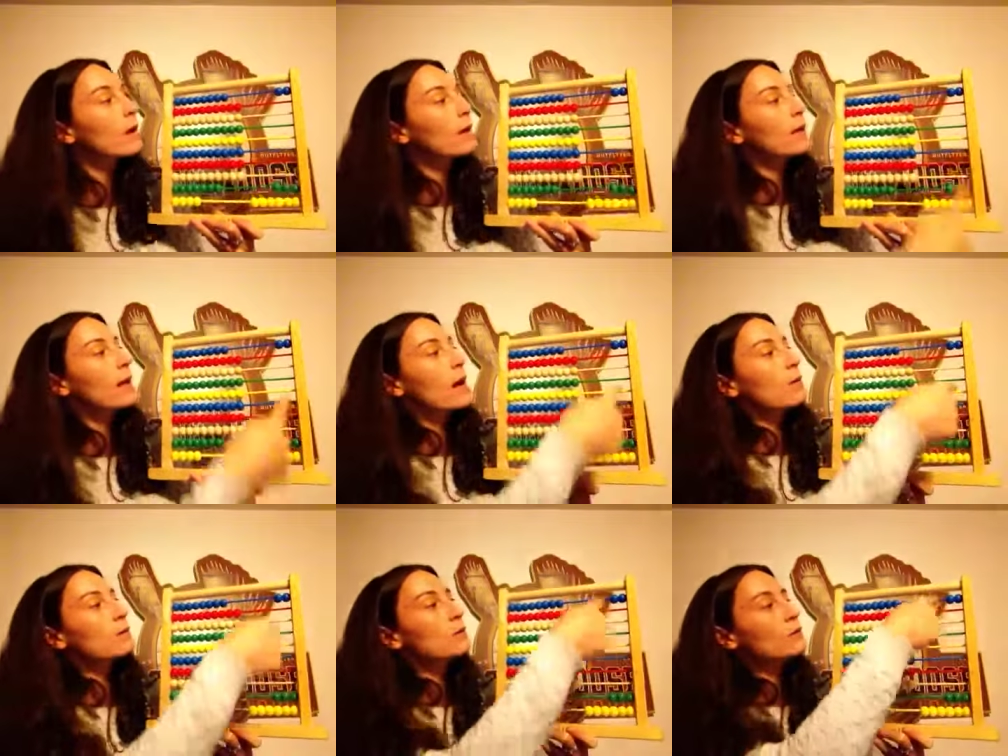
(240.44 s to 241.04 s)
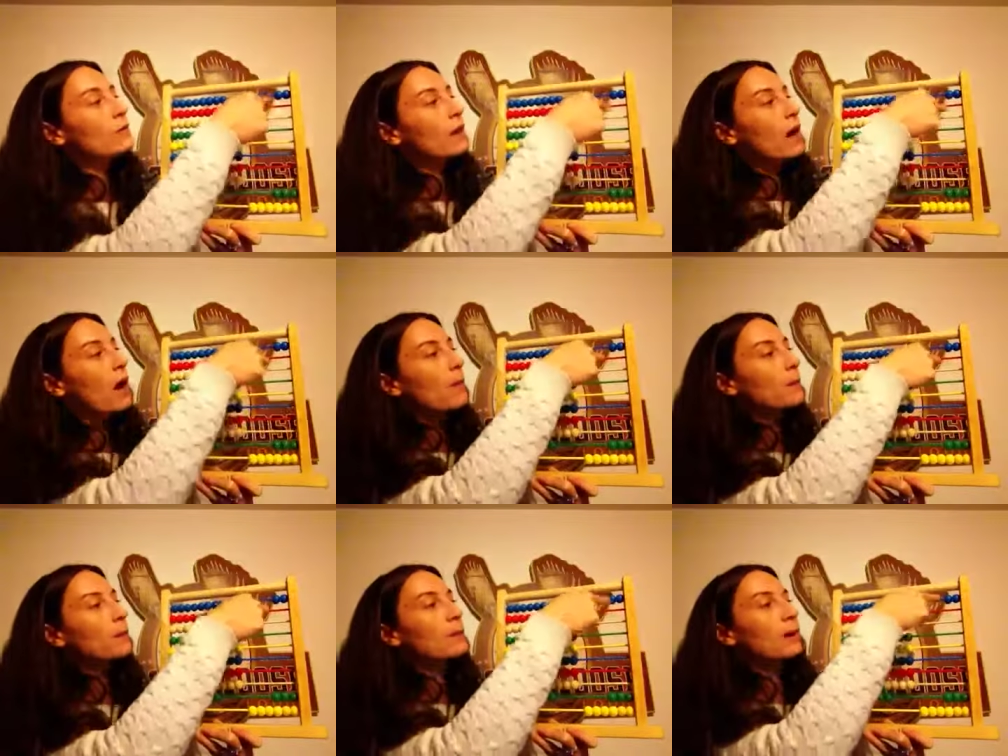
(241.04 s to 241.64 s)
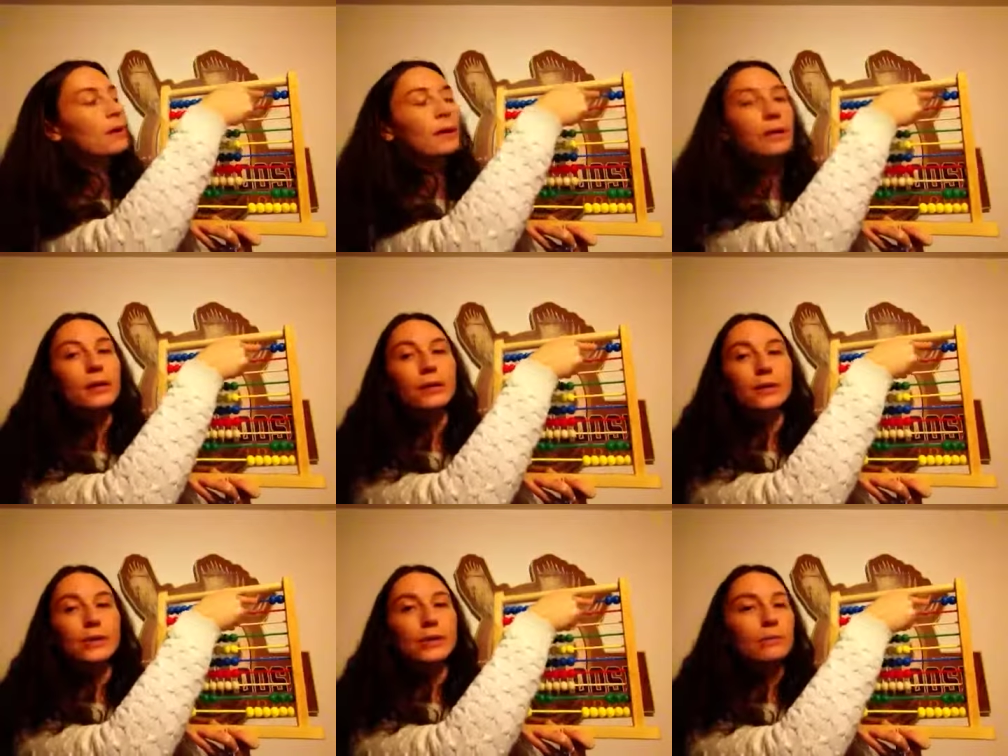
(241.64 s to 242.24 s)
Now moving up a rung
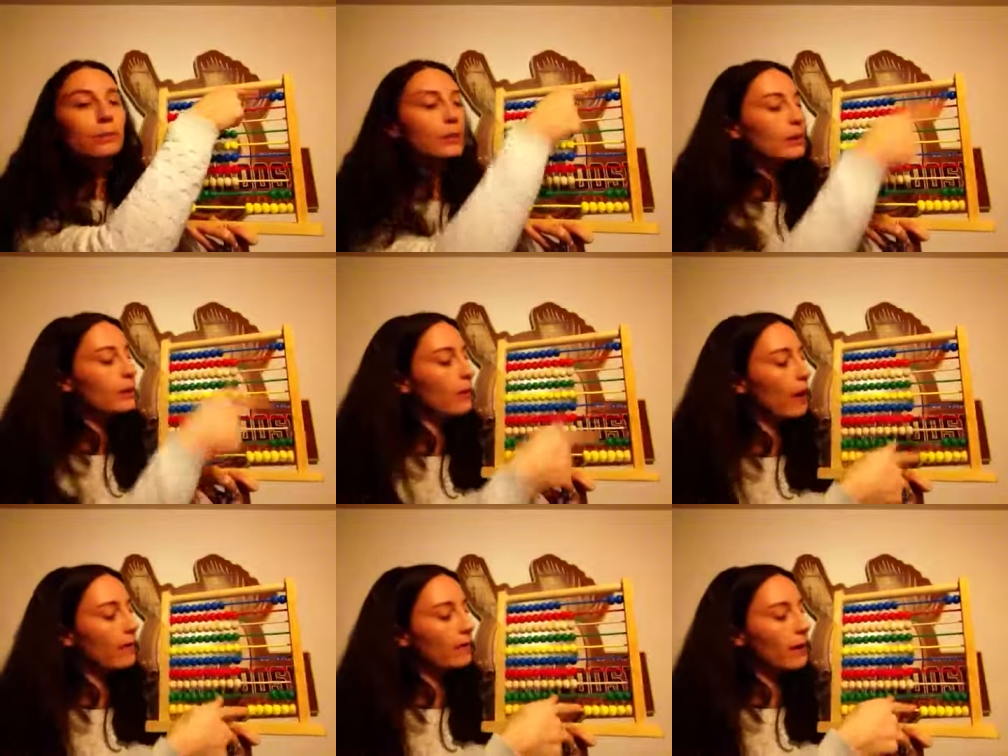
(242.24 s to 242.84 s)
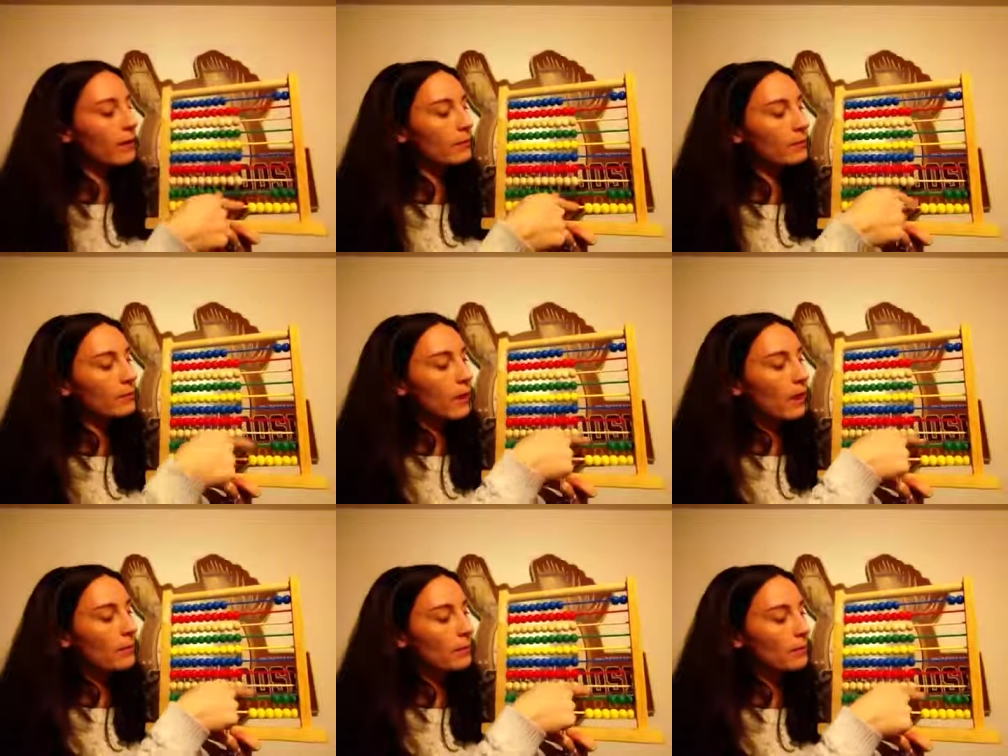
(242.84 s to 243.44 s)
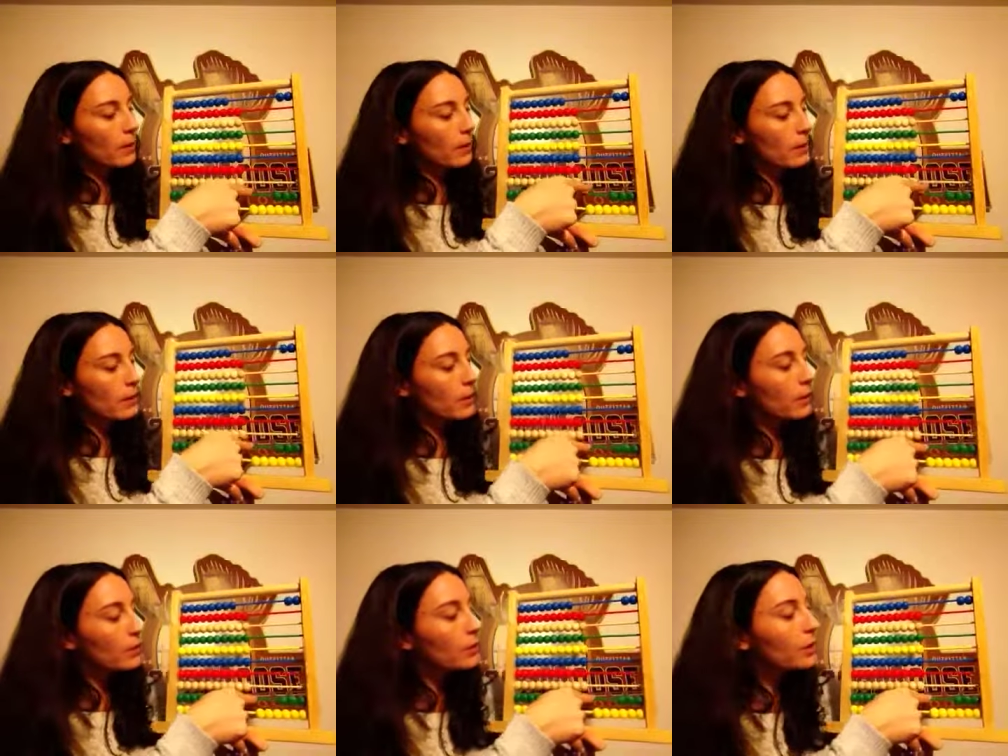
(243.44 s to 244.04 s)
here to the blue, I've got to move up a rung to
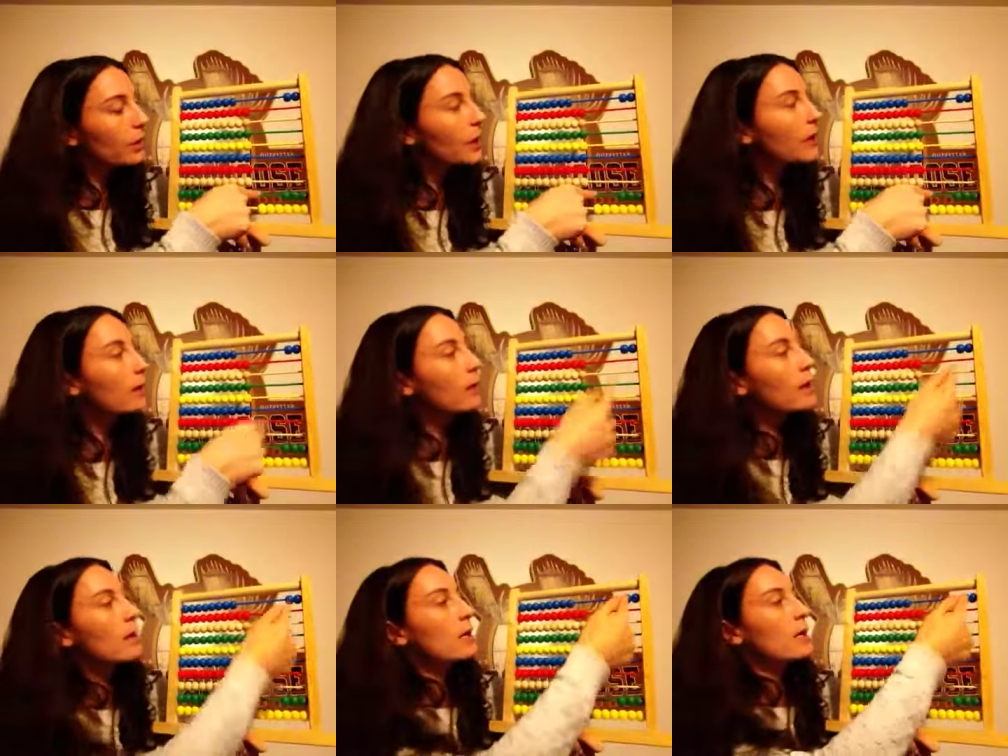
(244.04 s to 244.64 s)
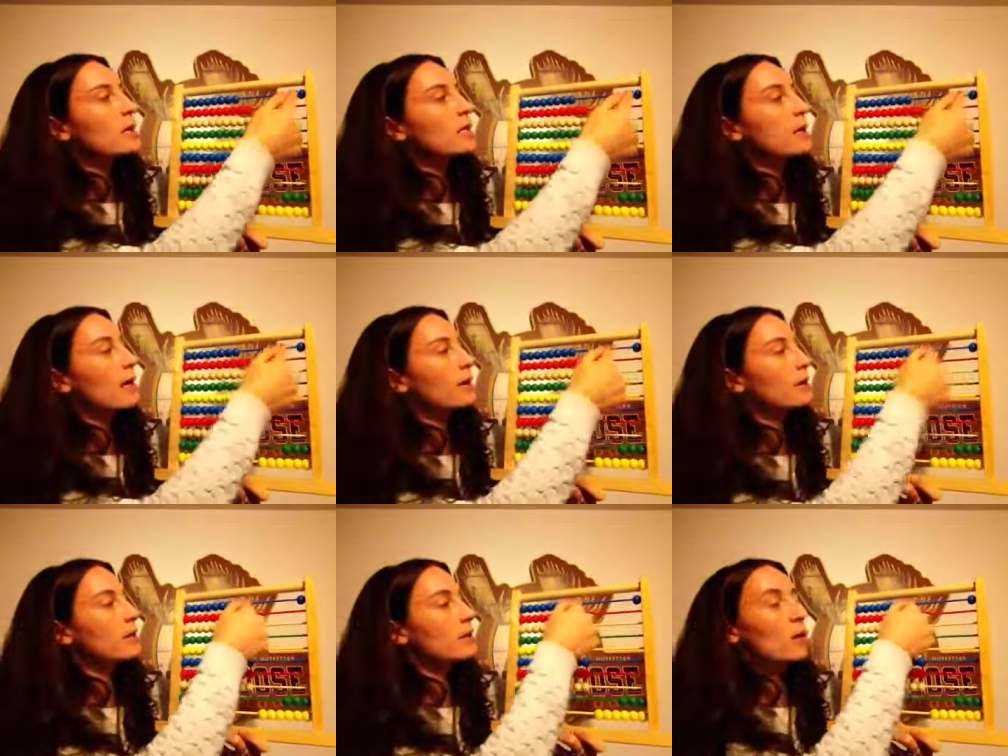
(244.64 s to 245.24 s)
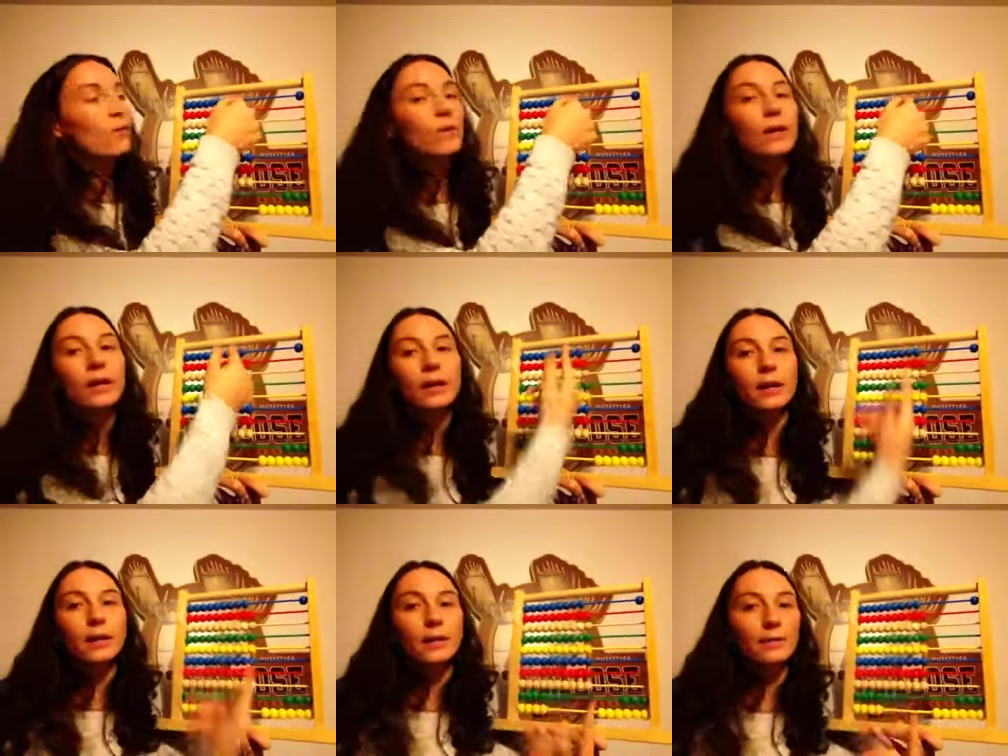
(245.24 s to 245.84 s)
the green, slide this over,
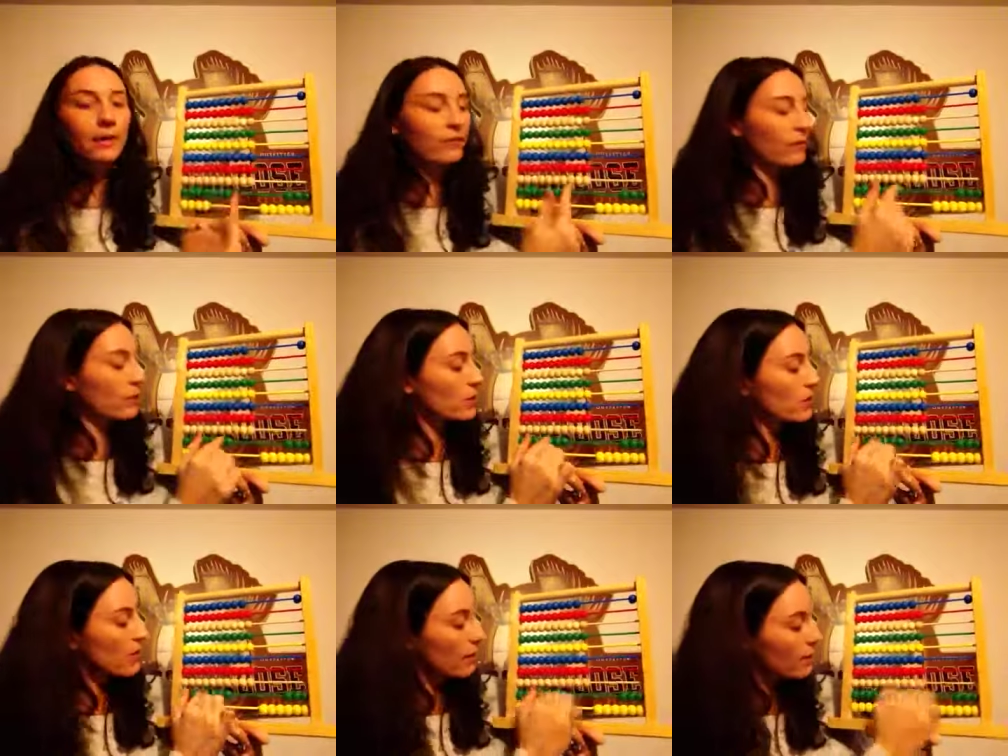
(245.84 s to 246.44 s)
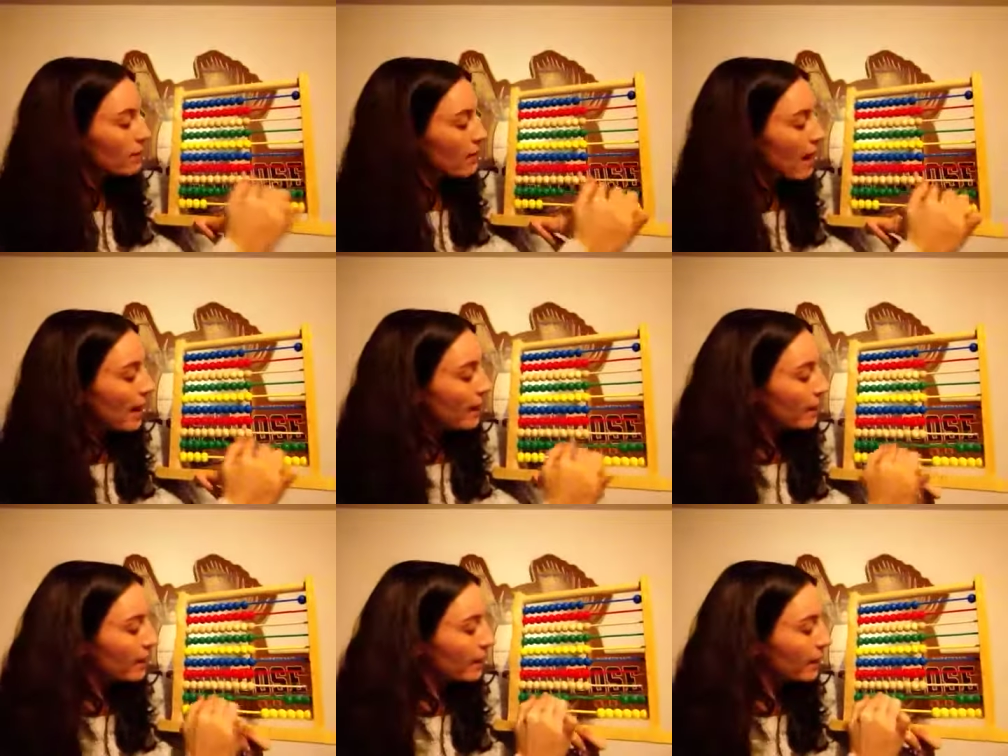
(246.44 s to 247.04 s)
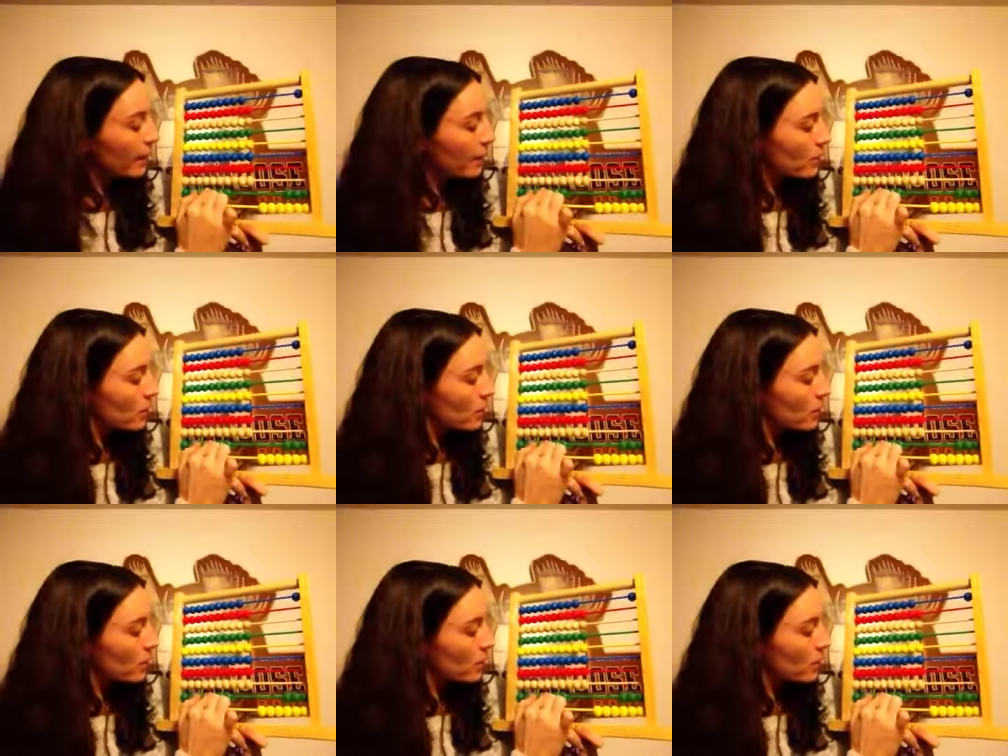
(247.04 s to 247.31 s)
and I need my first set of 9 here.